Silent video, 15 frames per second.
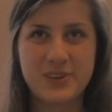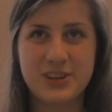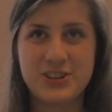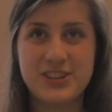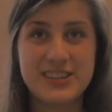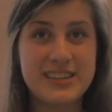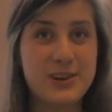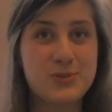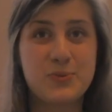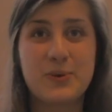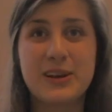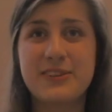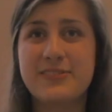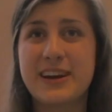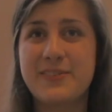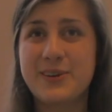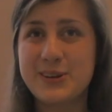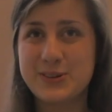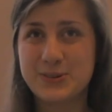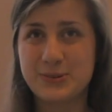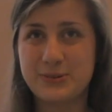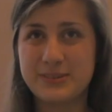She is now 25
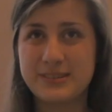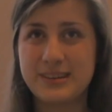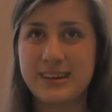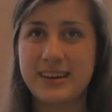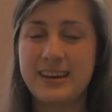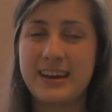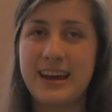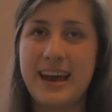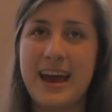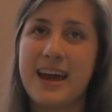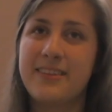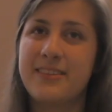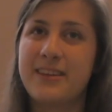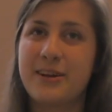years old, and